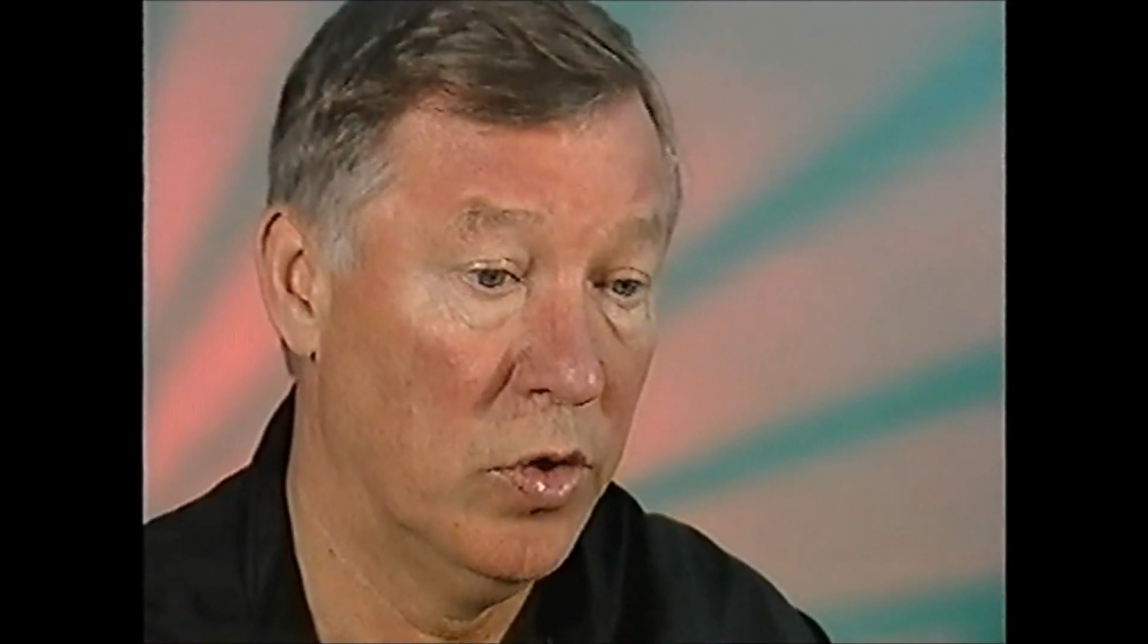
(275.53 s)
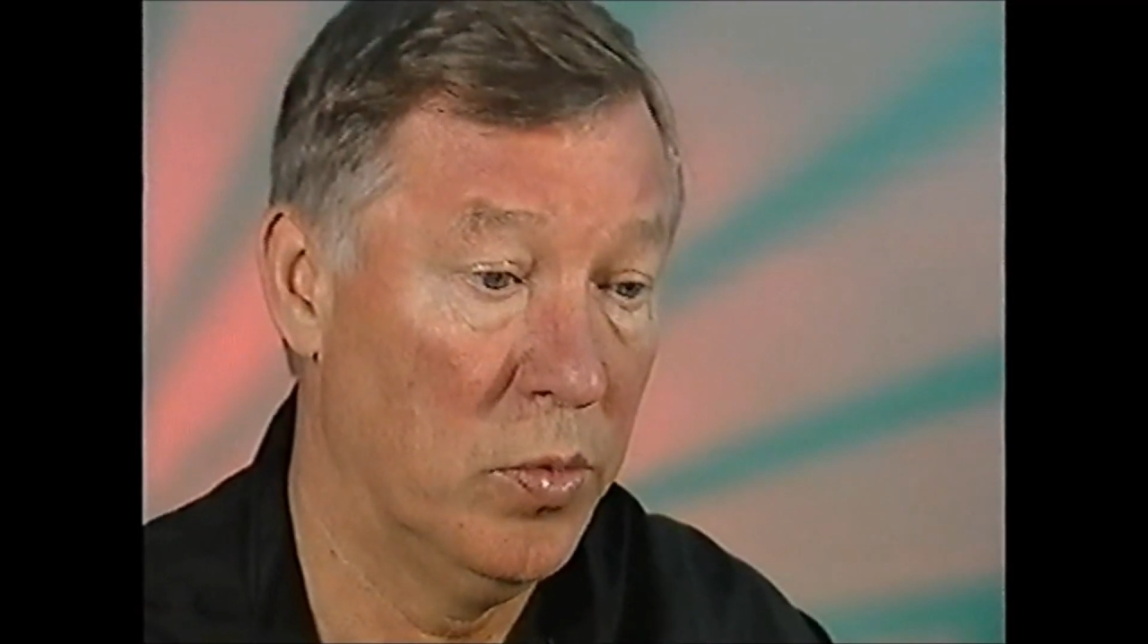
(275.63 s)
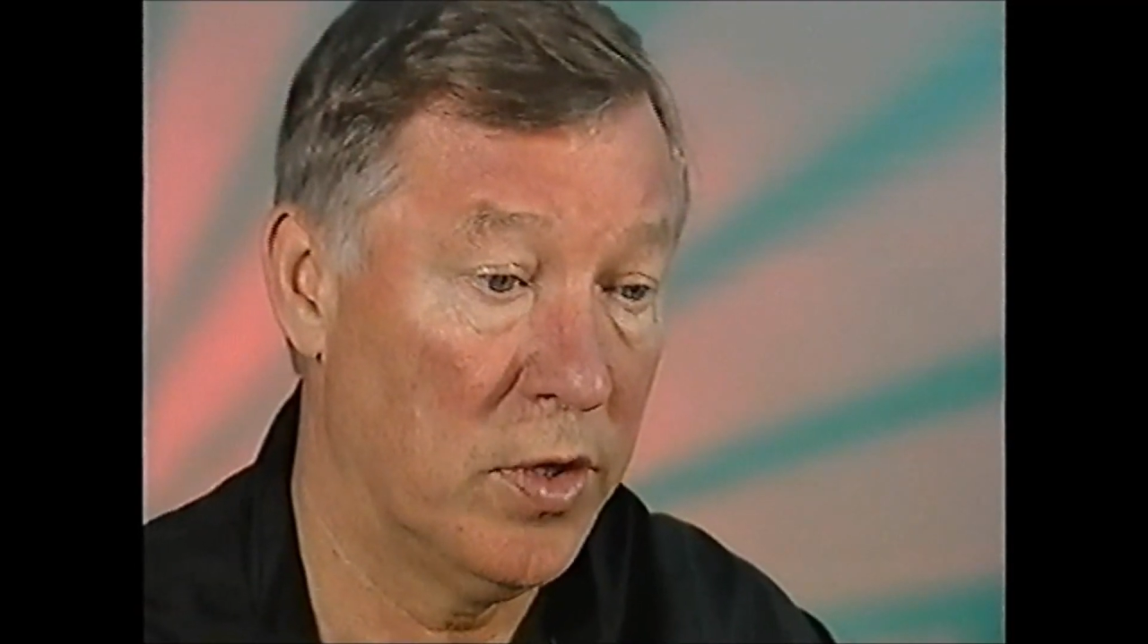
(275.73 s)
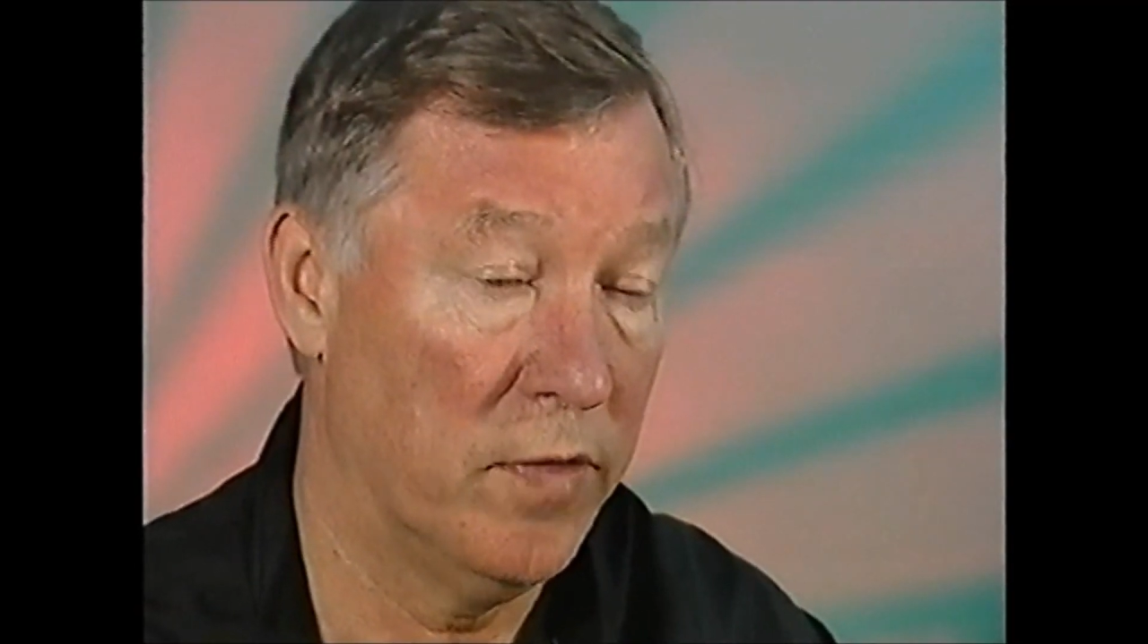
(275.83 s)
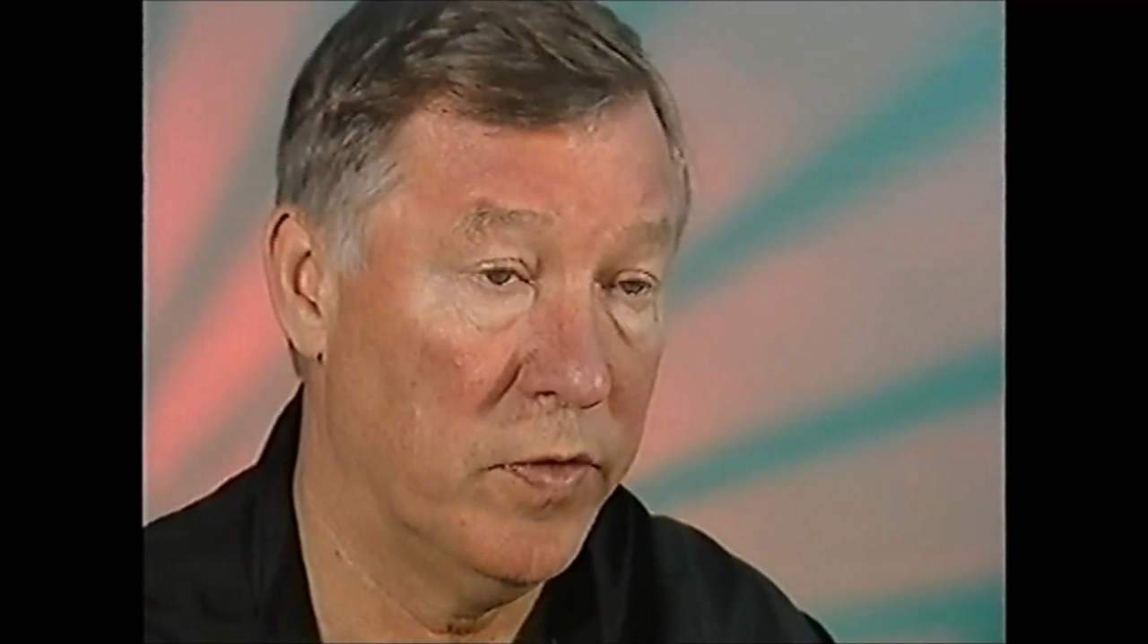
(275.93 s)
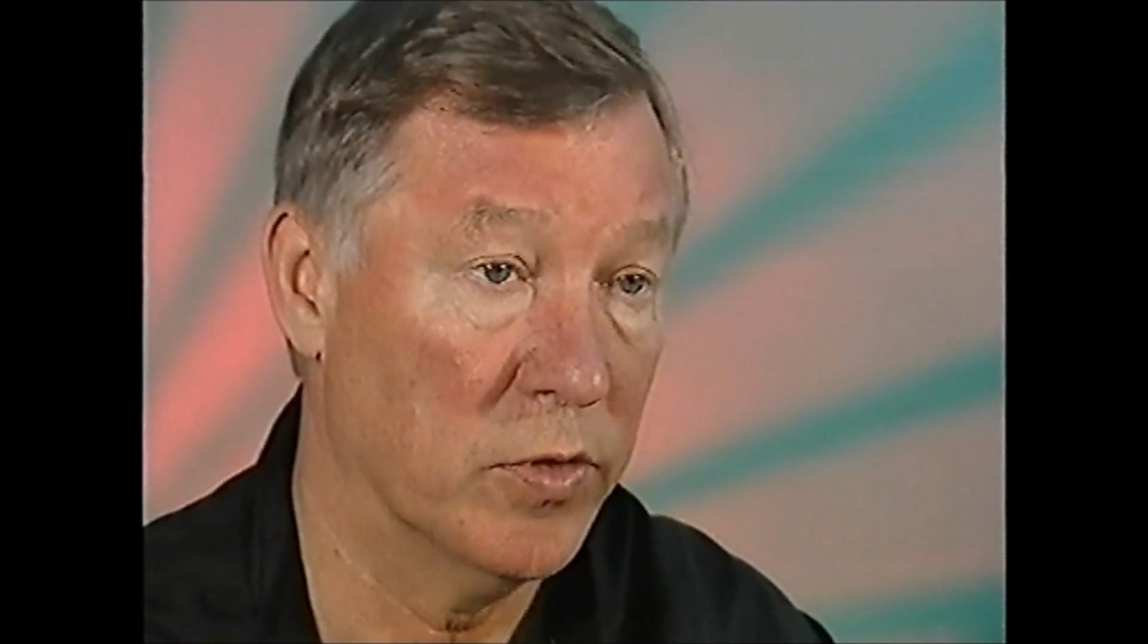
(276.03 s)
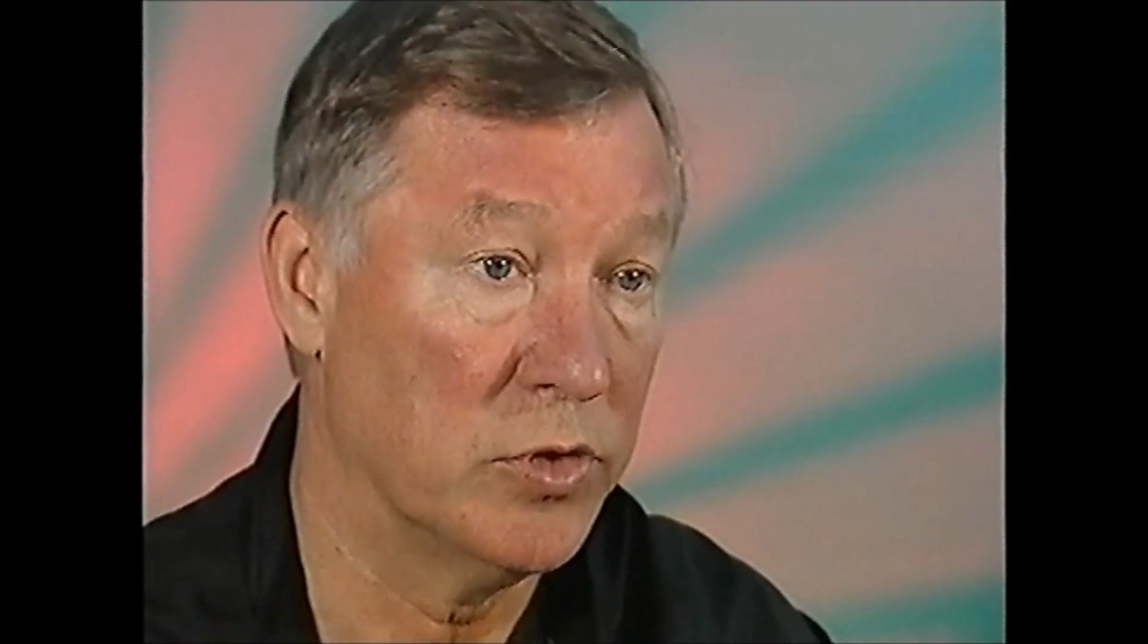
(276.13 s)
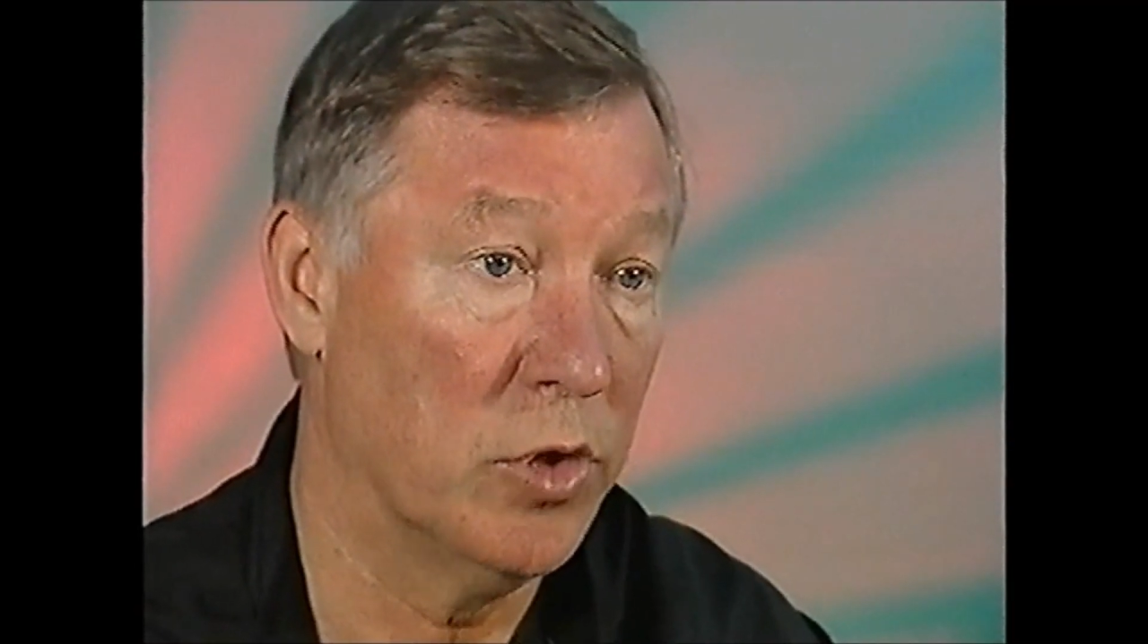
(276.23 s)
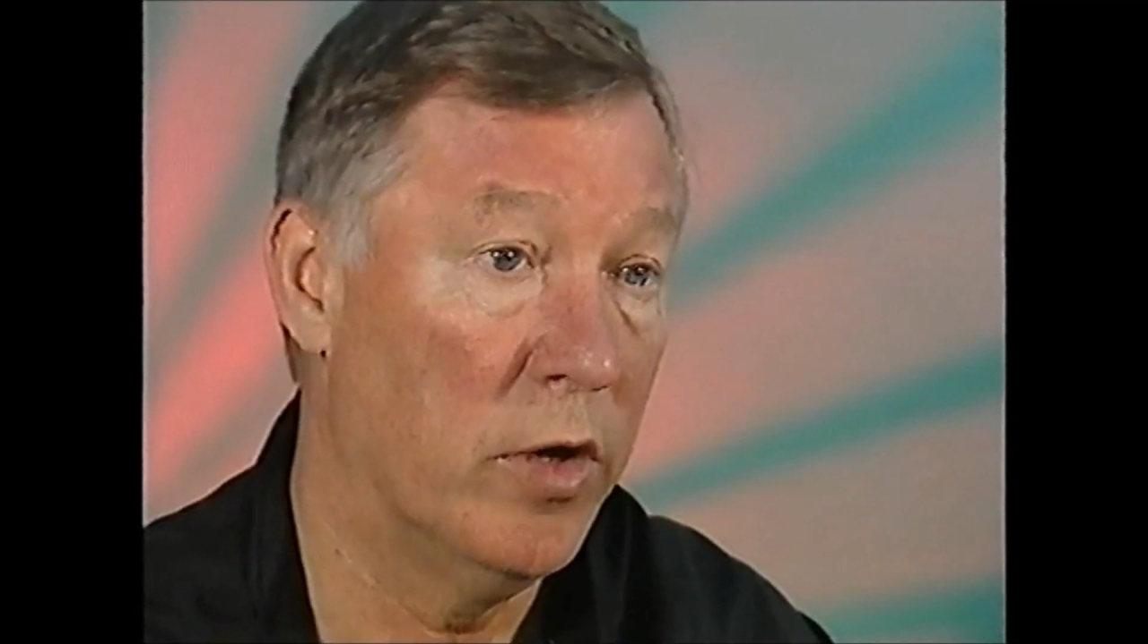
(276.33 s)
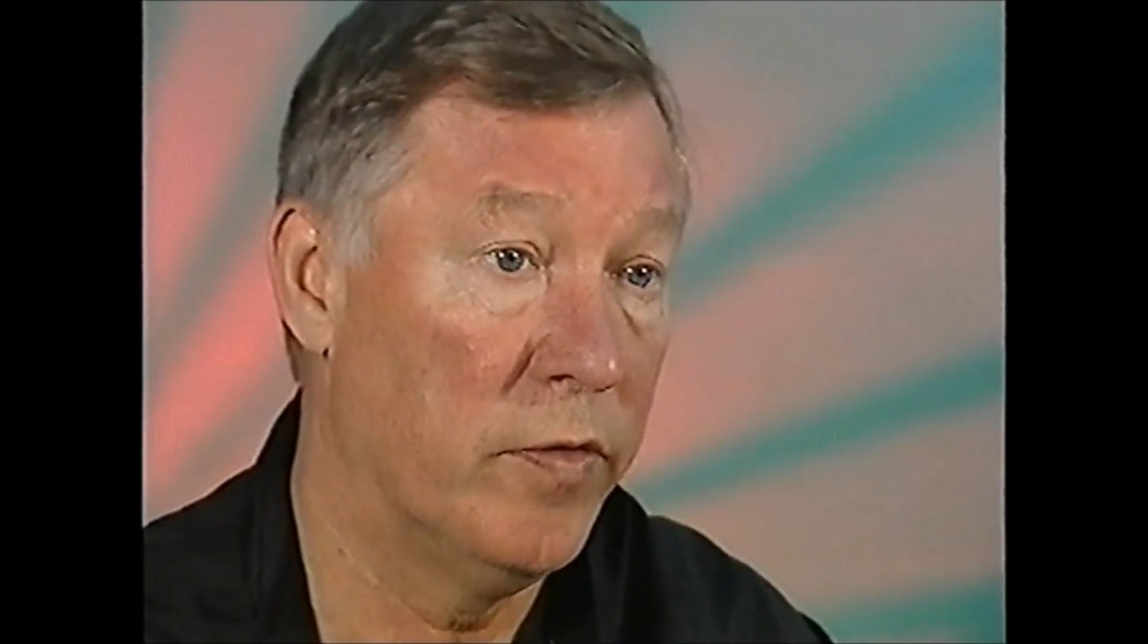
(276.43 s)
we could feel sorry